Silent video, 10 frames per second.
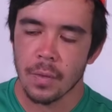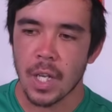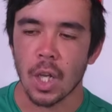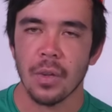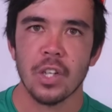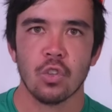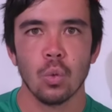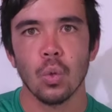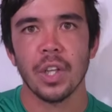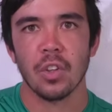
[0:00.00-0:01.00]
The online
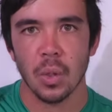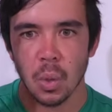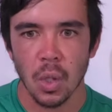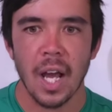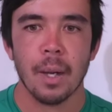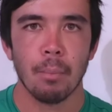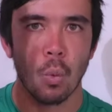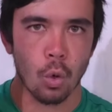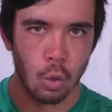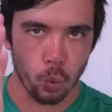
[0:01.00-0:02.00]
school is a lot
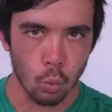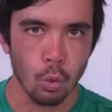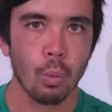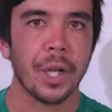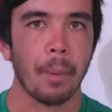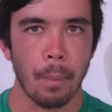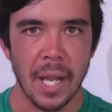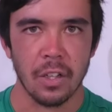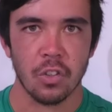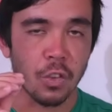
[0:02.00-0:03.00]
more rubric
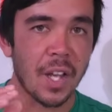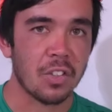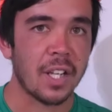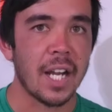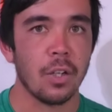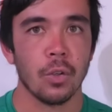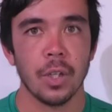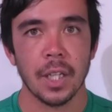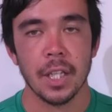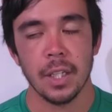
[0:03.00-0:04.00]
based. So that's the kind of
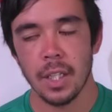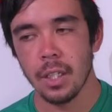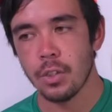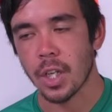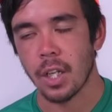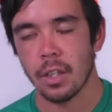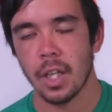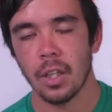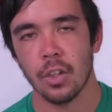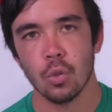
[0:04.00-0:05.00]
learning that you need. Check out the
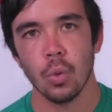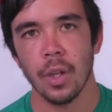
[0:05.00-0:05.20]
online school